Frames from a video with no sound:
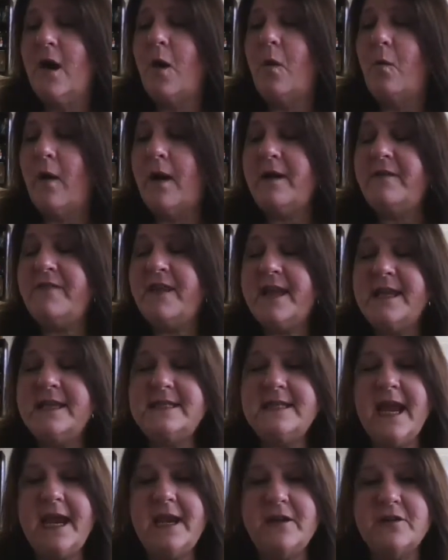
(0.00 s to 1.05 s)
One of the
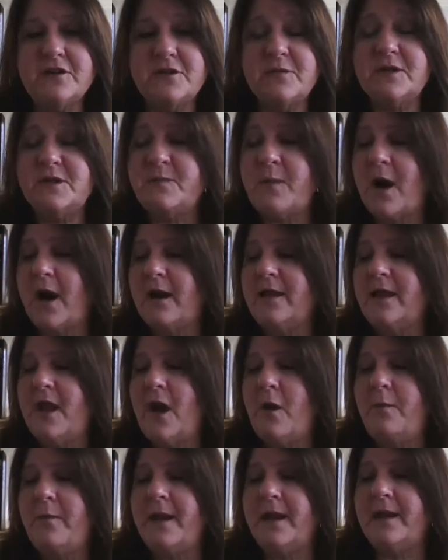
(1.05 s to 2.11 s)
containers was partly
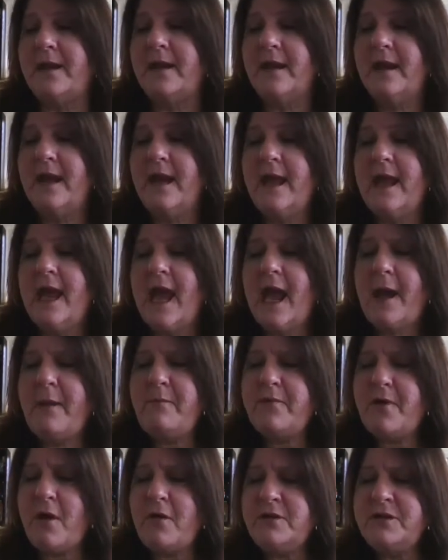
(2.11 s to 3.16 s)
open,
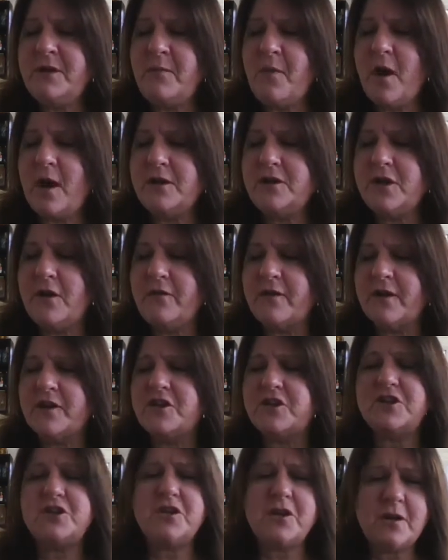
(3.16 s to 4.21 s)
and Brogden walked over and
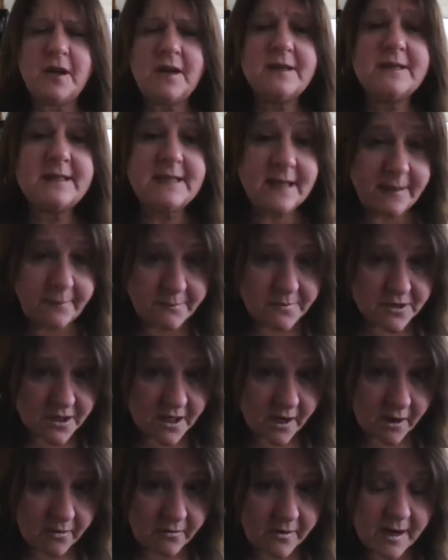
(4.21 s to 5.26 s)
stood on
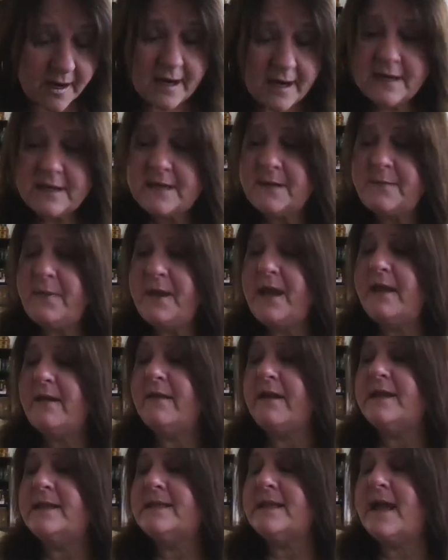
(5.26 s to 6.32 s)
tiptoe to
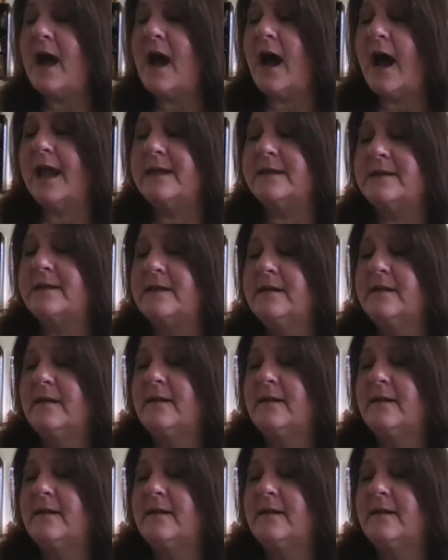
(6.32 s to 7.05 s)
peer inside.